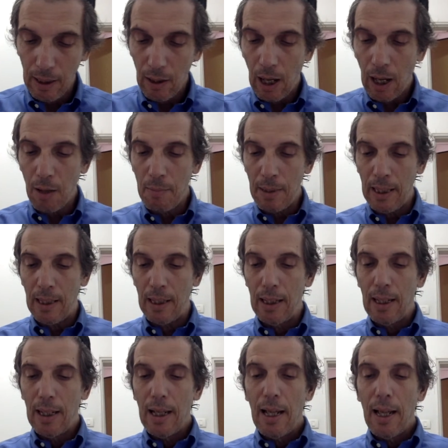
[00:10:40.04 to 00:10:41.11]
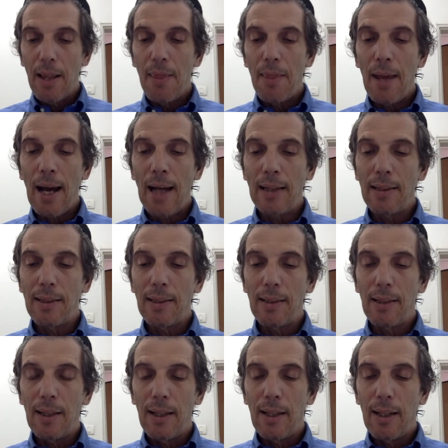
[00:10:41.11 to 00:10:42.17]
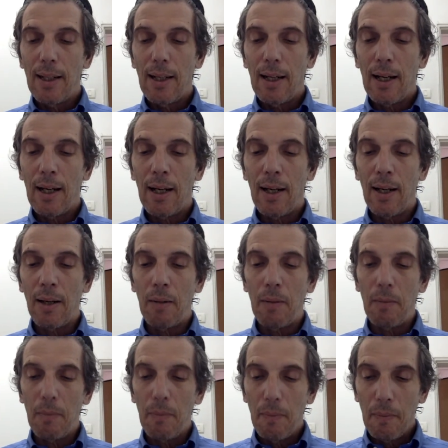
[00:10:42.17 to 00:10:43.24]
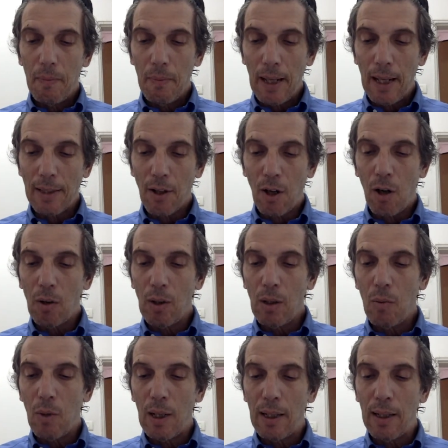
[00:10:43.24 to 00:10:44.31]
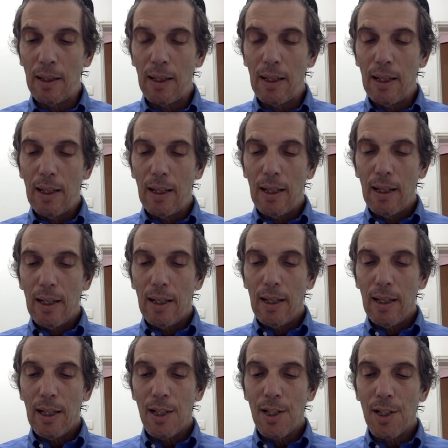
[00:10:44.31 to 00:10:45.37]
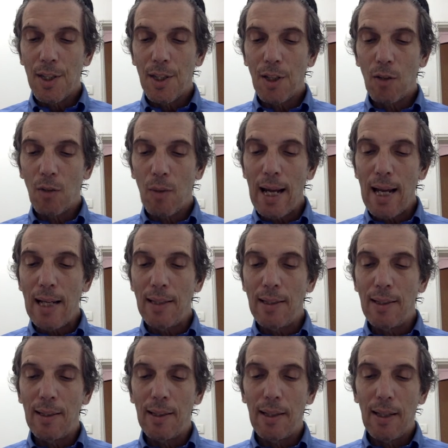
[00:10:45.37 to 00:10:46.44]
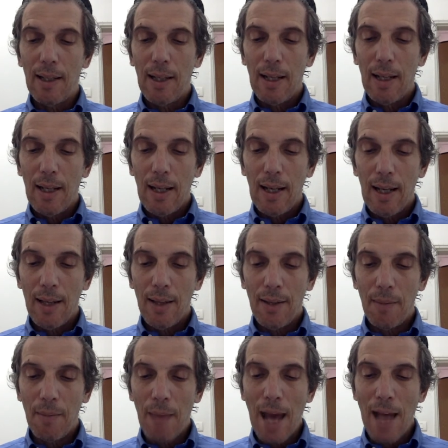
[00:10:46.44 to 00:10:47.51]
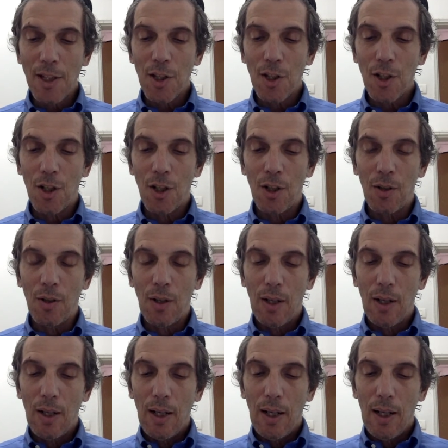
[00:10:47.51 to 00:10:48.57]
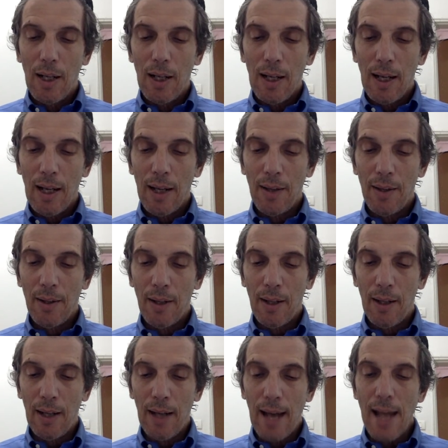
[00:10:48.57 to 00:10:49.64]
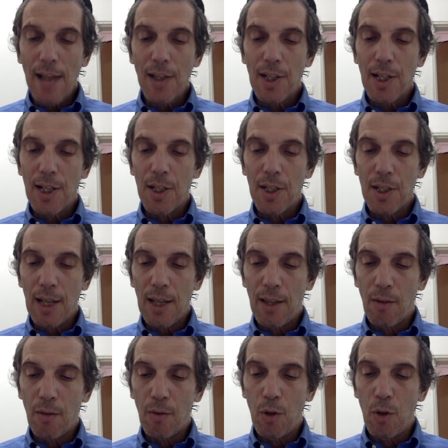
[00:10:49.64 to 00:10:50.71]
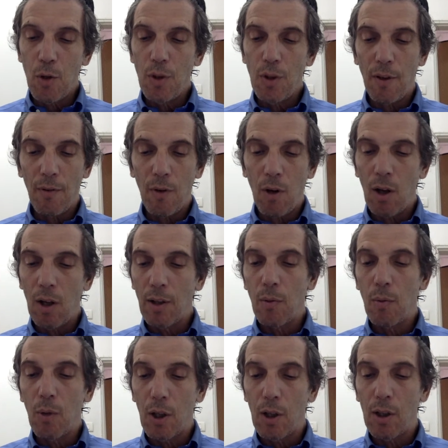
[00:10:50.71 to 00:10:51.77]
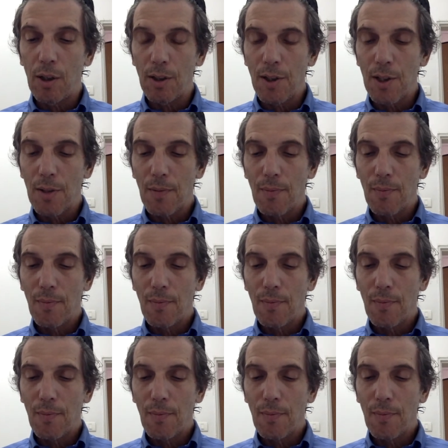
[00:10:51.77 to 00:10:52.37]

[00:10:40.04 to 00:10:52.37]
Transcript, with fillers: Almin, that uh, that the Holy One is the great and the master and the essence and the root of all the worlds,